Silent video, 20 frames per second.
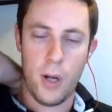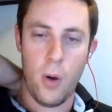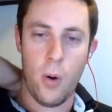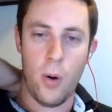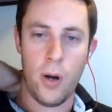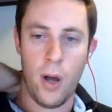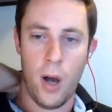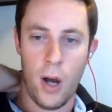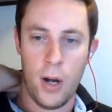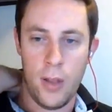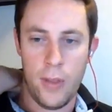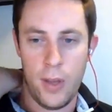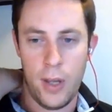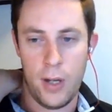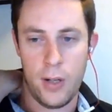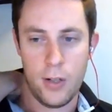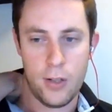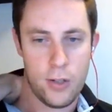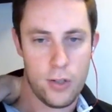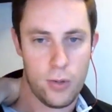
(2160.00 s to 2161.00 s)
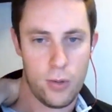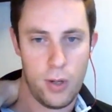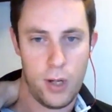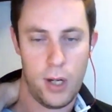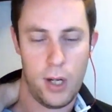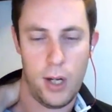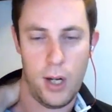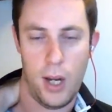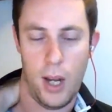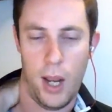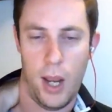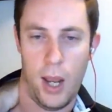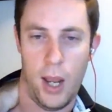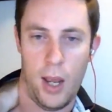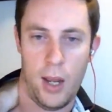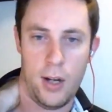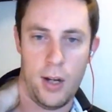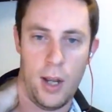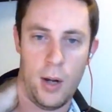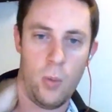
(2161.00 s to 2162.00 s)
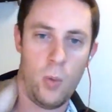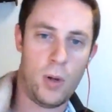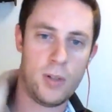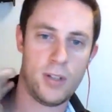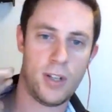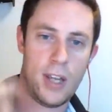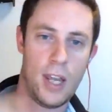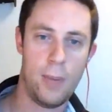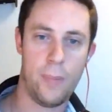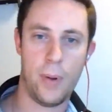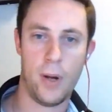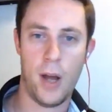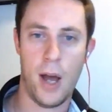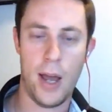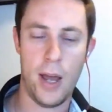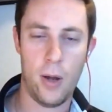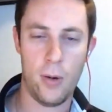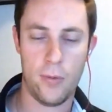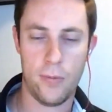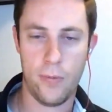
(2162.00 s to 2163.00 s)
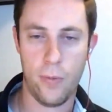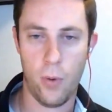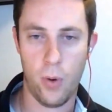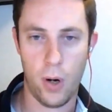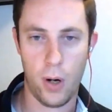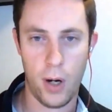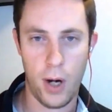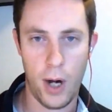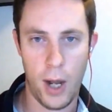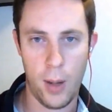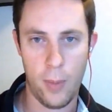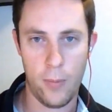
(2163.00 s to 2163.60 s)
going on in the industry and what to keep an eye out for